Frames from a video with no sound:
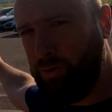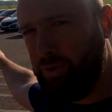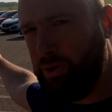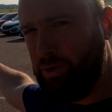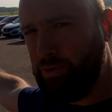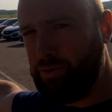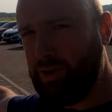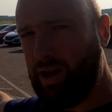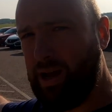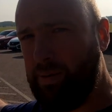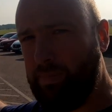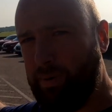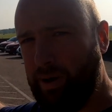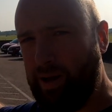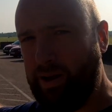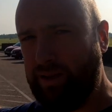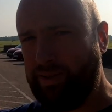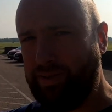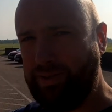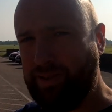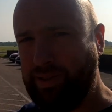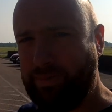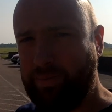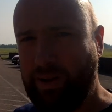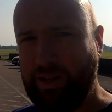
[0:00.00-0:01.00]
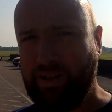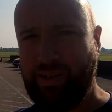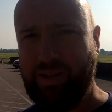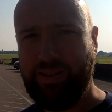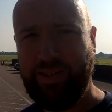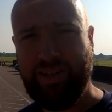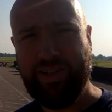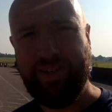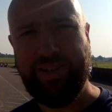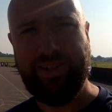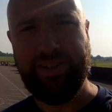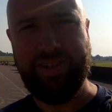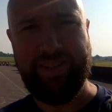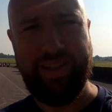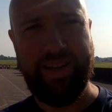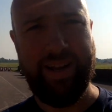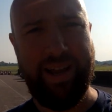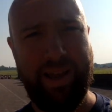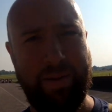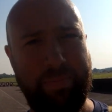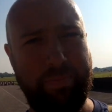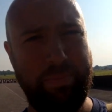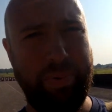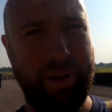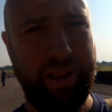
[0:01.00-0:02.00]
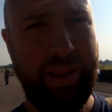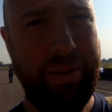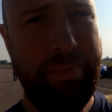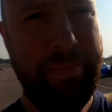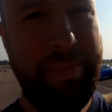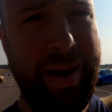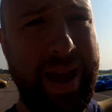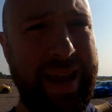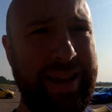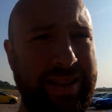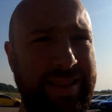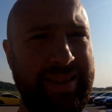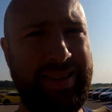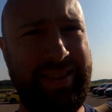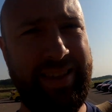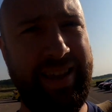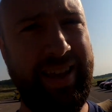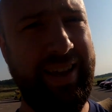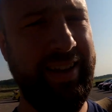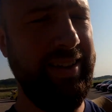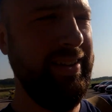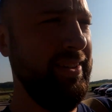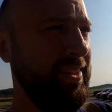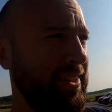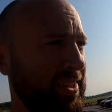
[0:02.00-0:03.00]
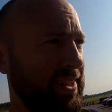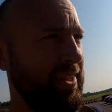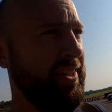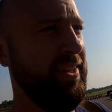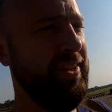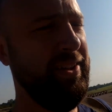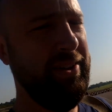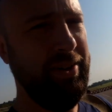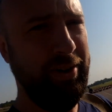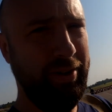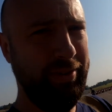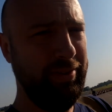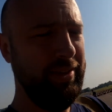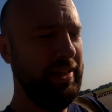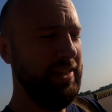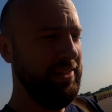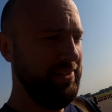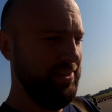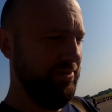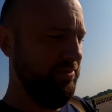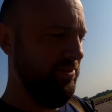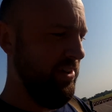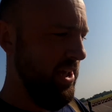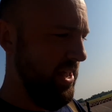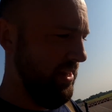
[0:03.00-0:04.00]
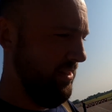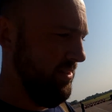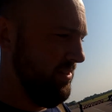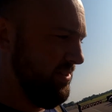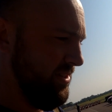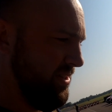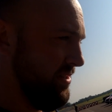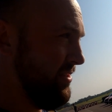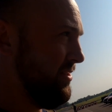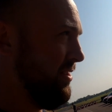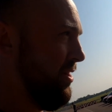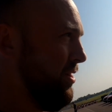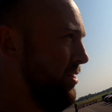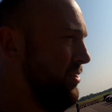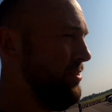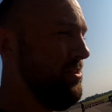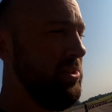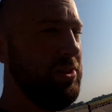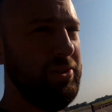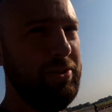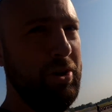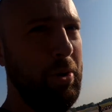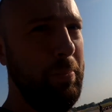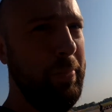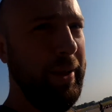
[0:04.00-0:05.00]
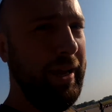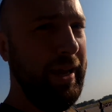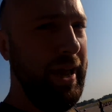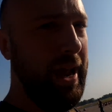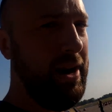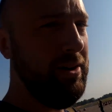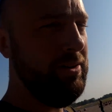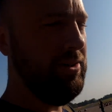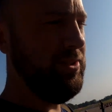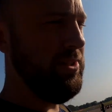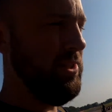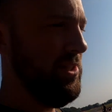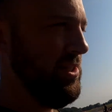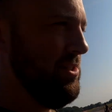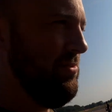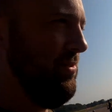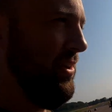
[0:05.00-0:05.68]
the new Type Rs and special editions today, but the main thing on these events is that Honda's got a big heritage